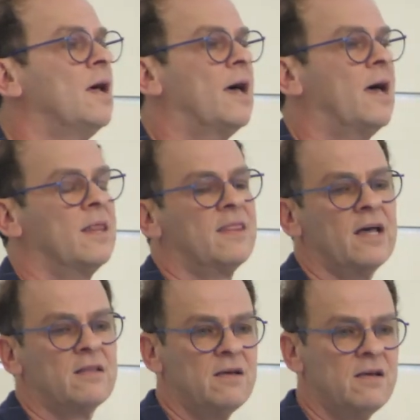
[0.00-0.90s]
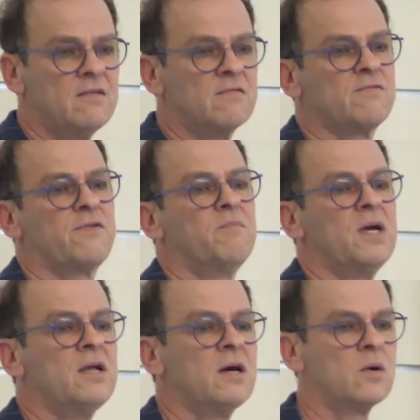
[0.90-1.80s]
that is
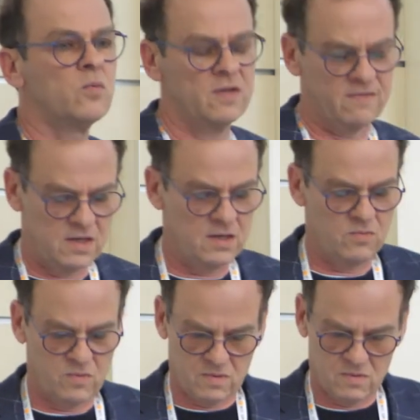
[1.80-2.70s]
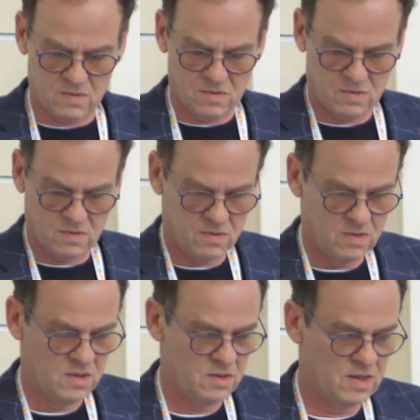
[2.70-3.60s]
familiar with
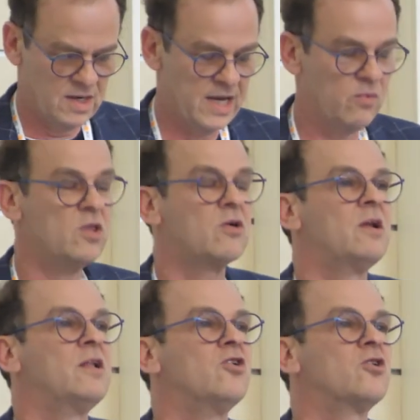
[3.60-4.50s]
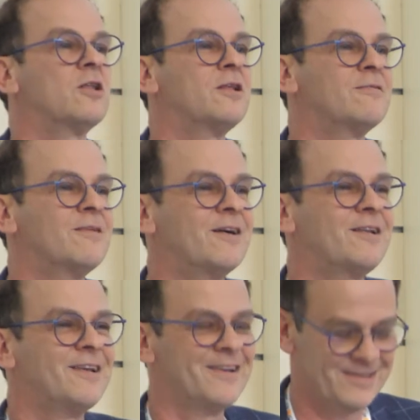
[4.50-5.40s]
language clinician,
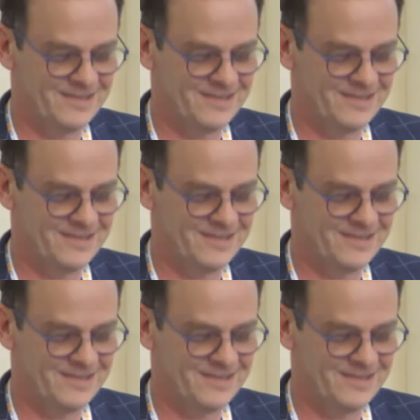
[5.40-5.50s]
exactly.